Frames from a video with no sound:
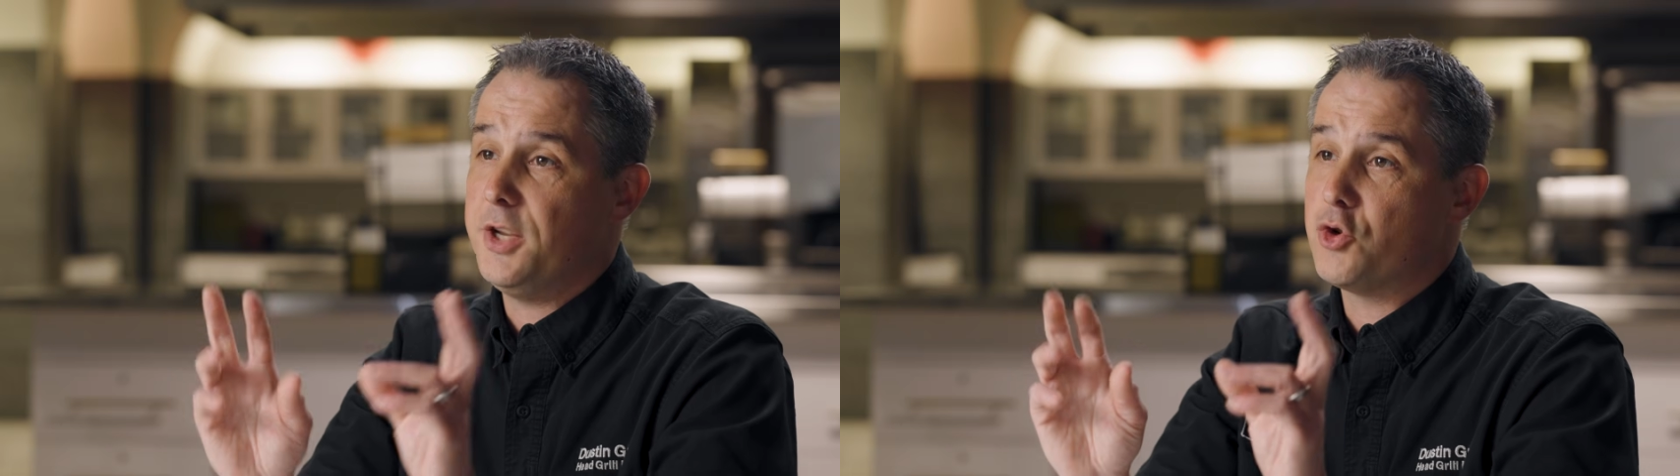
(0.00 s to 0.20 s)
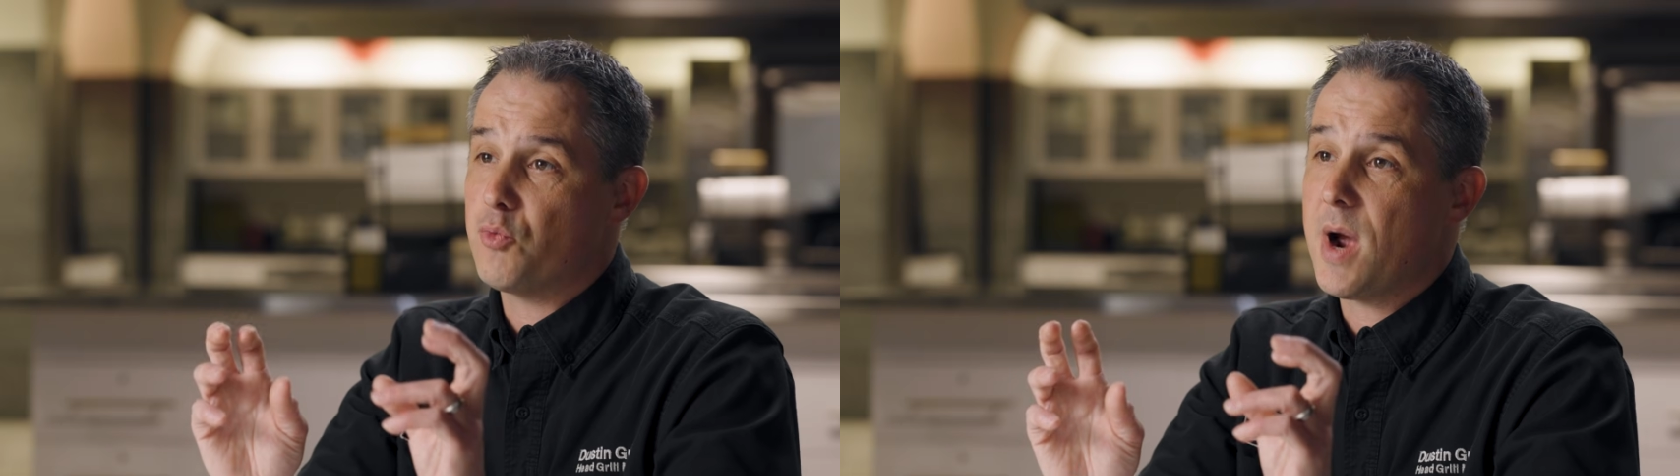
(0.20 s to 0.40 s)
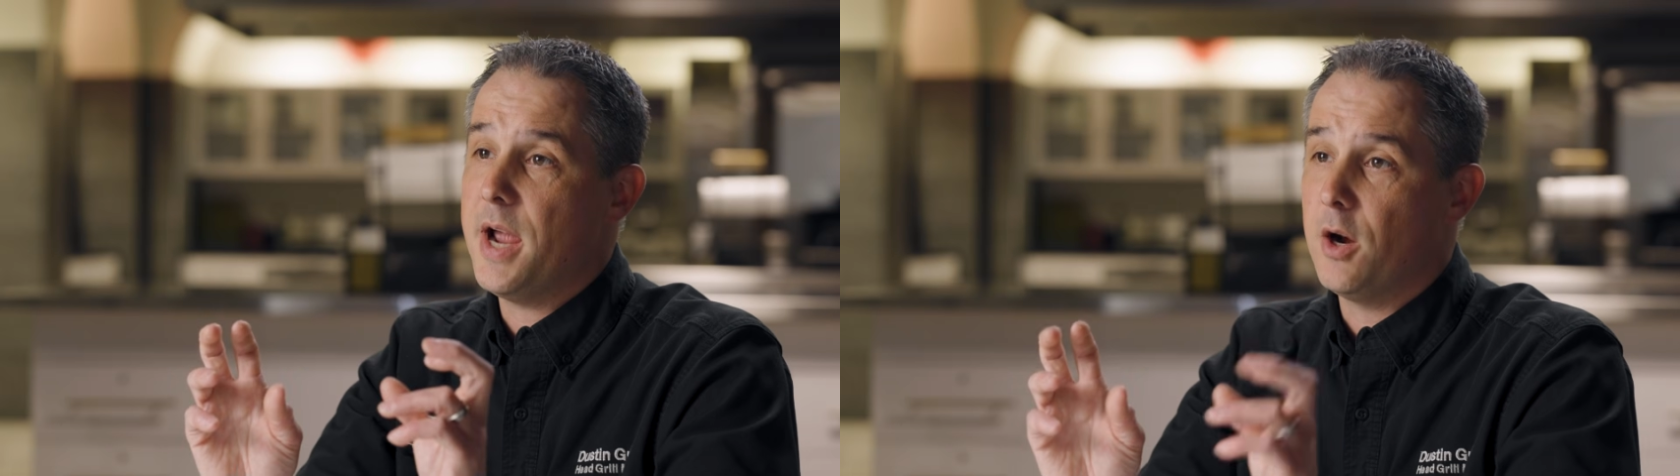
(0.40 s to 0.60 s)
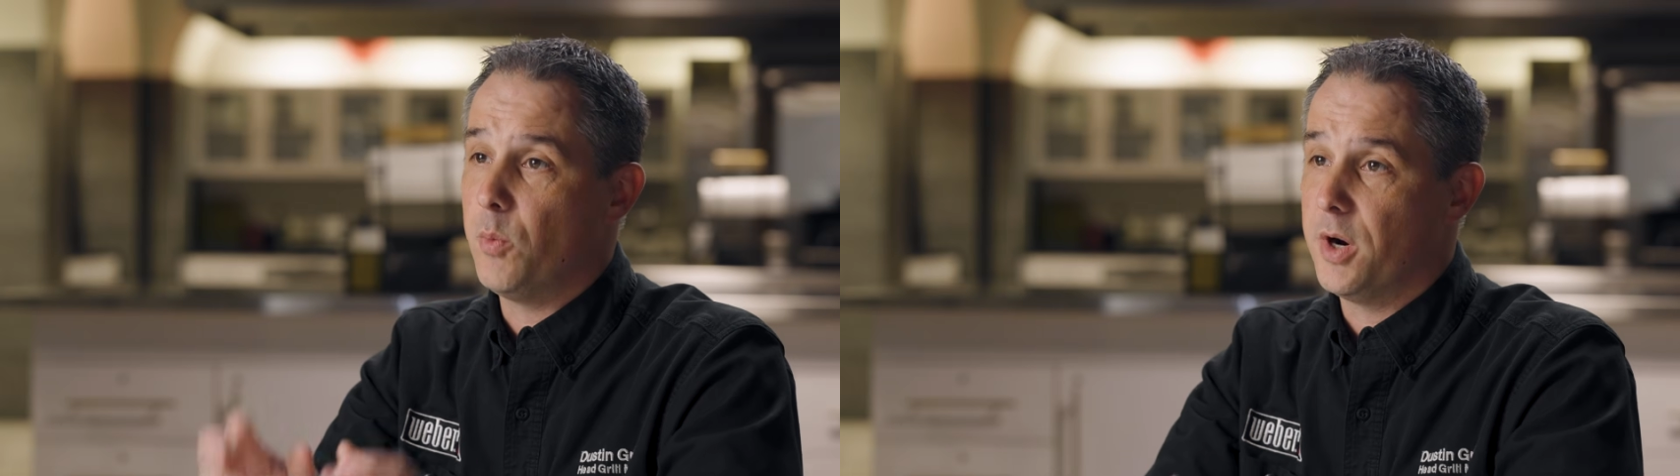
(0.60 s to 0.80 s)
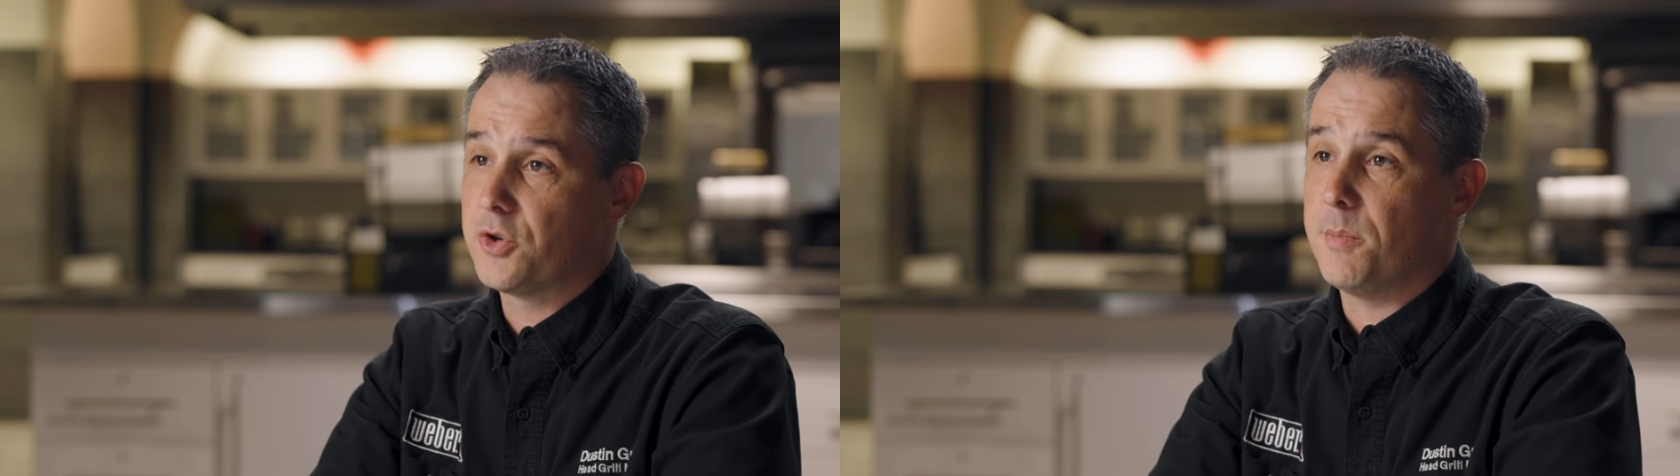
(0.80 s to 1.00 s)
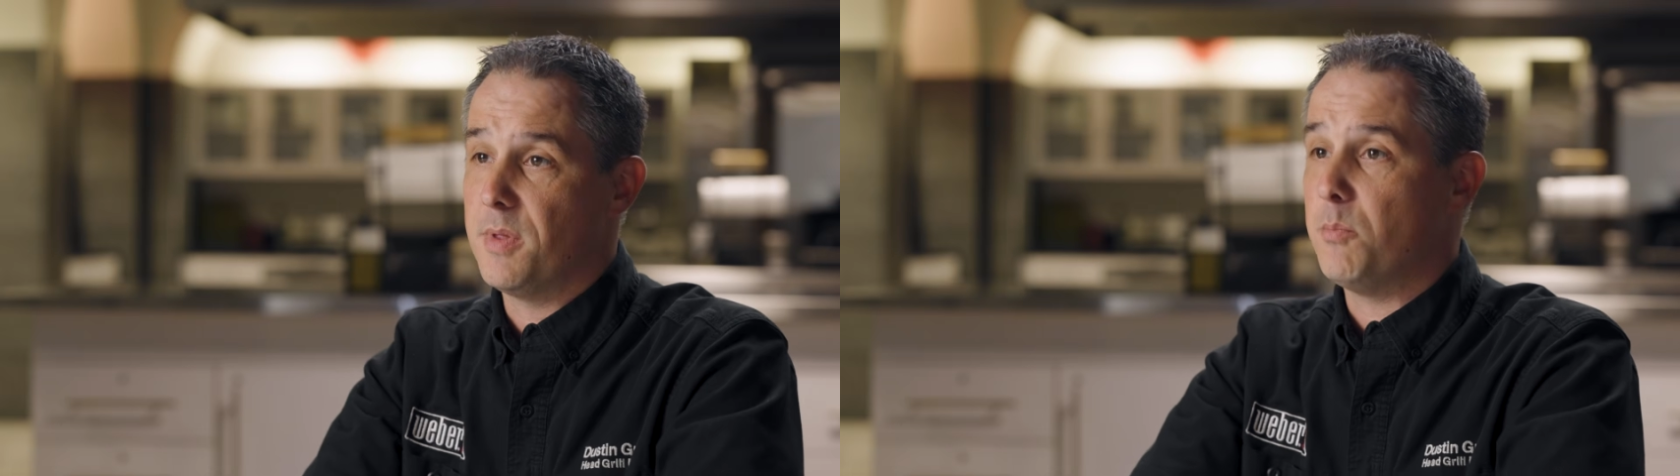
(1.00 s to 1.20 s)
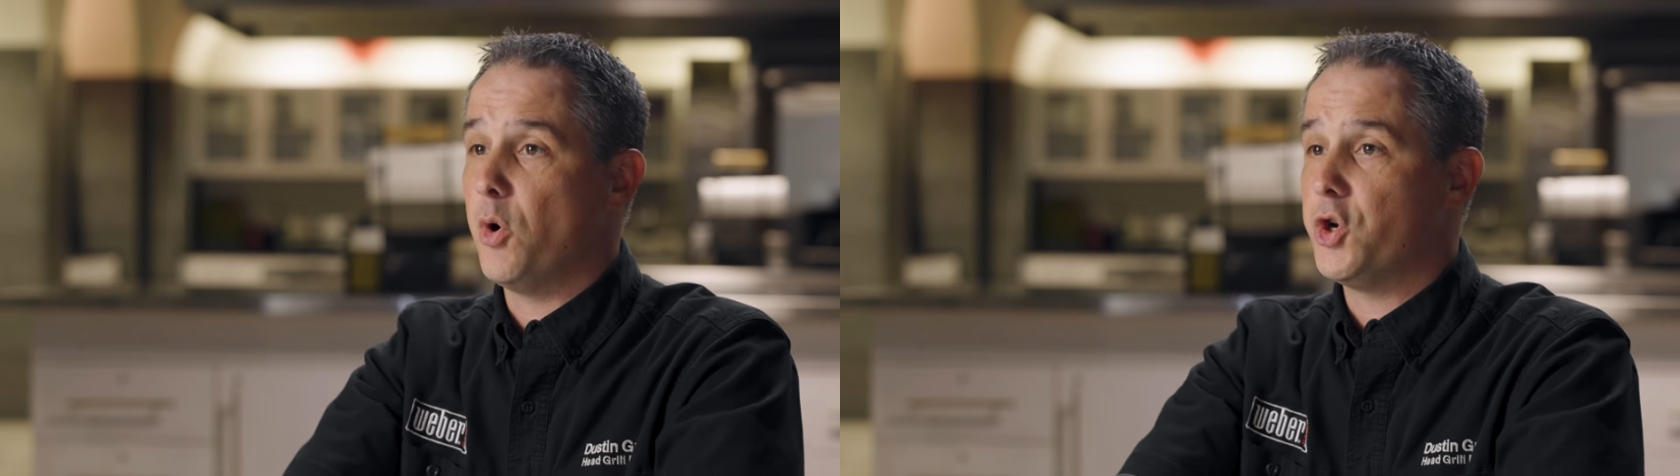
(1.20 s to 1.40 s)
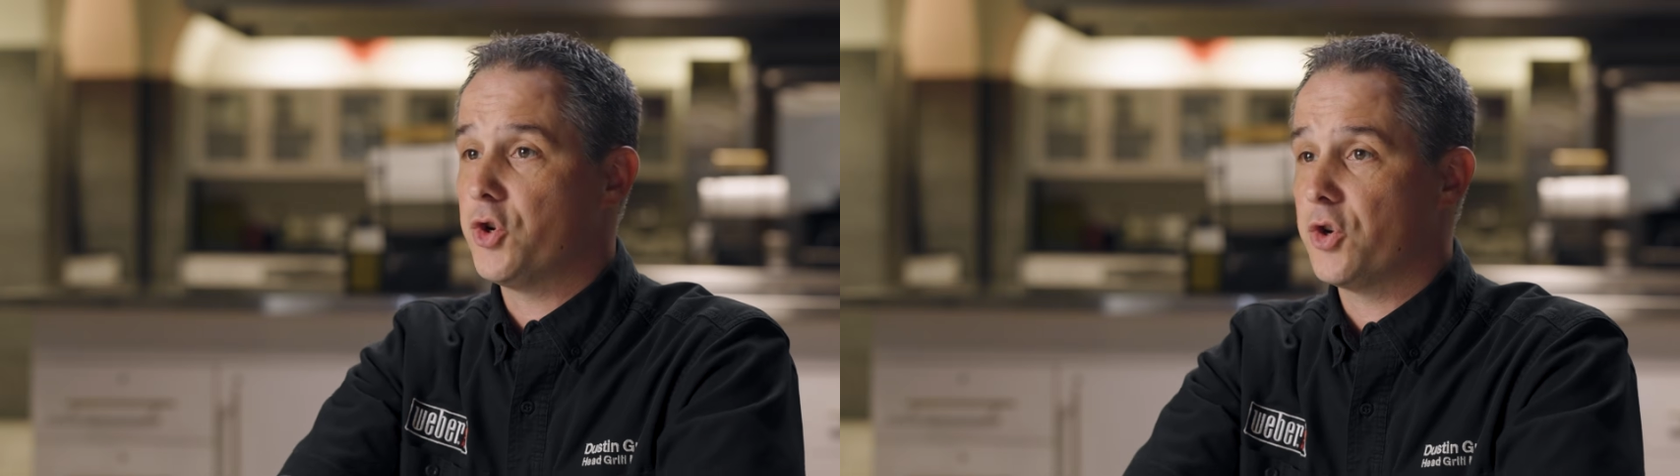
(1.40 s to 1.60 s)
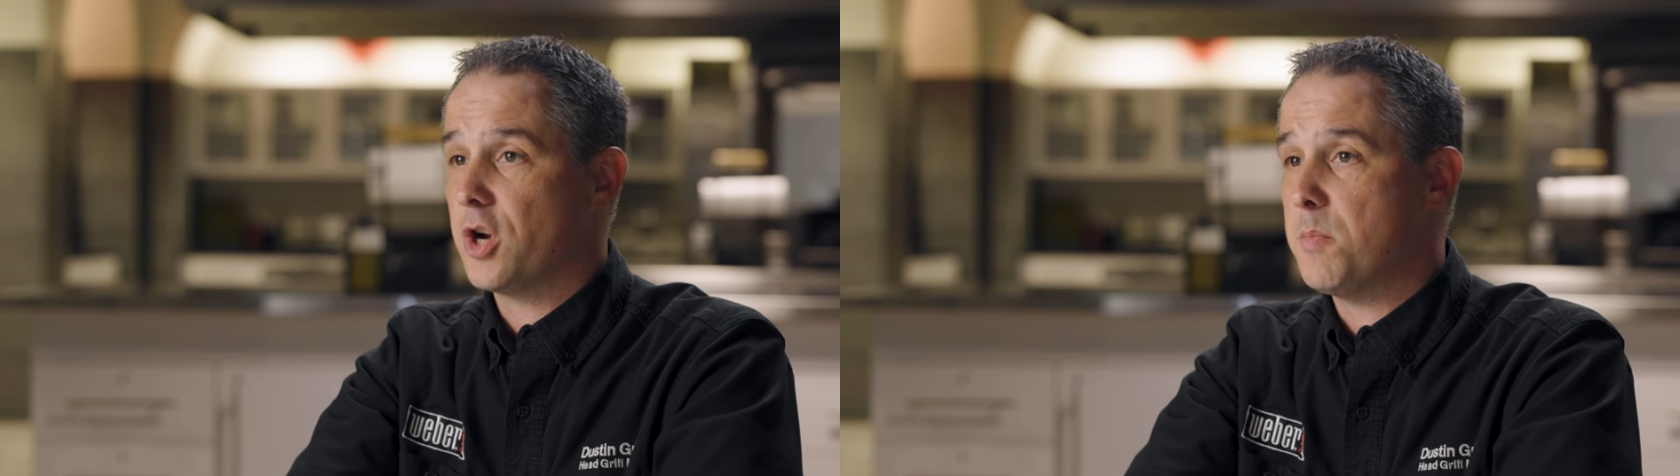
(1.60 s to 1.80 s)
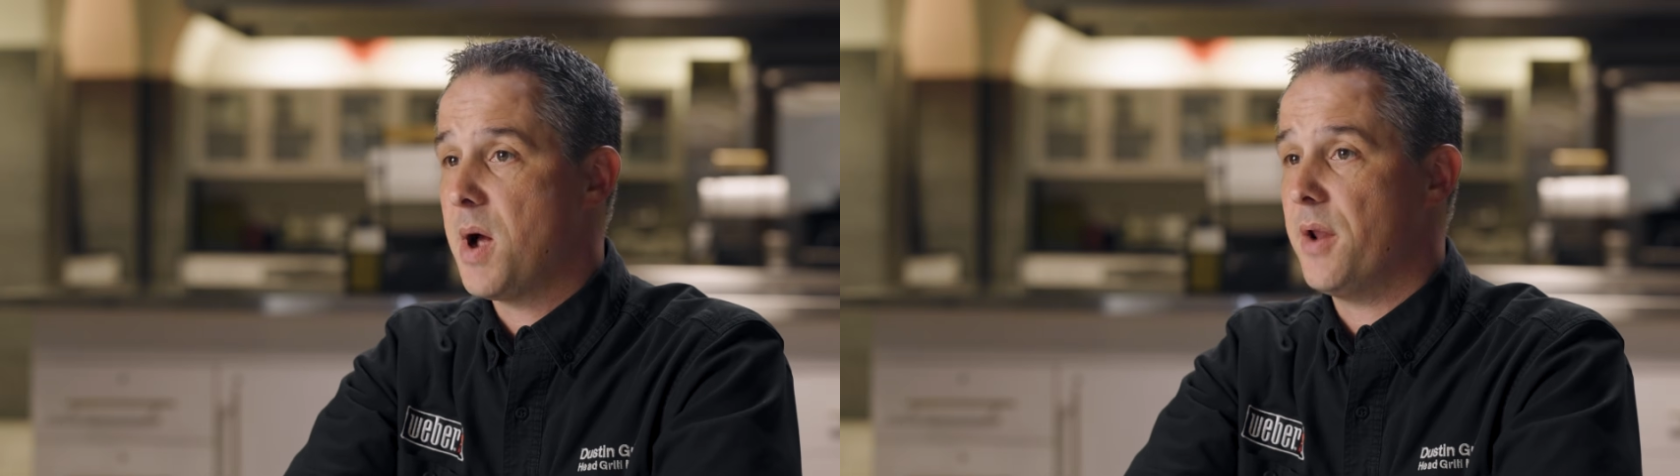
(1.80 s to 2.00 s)
drier where some of the moistures
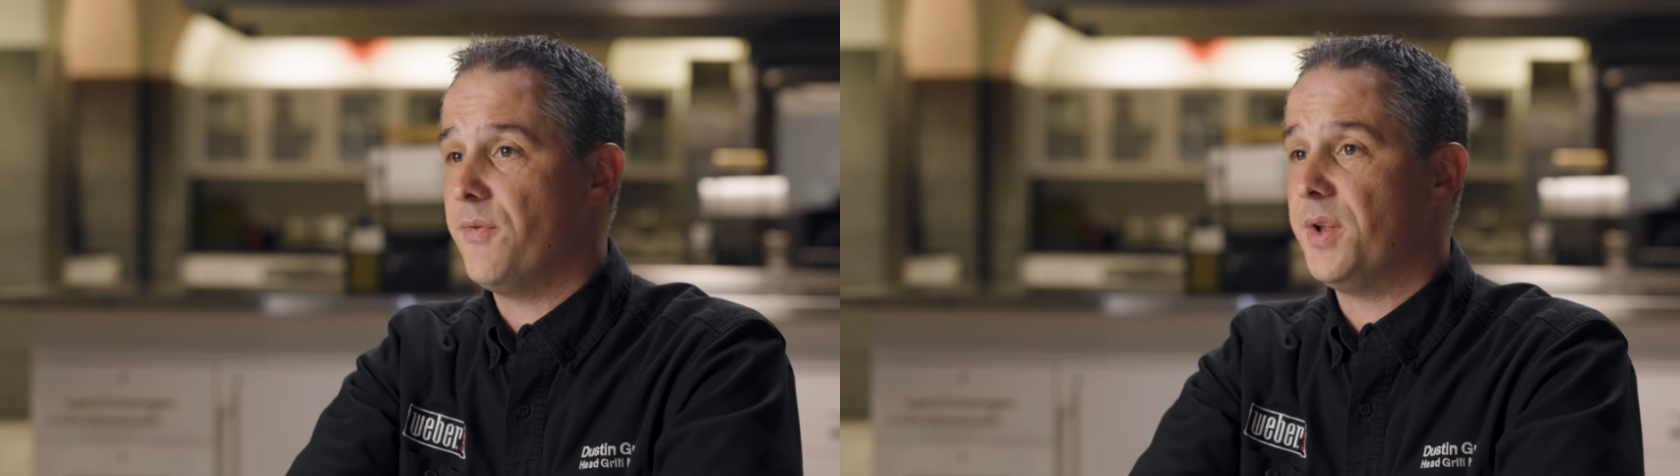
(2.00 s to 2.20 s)
come out of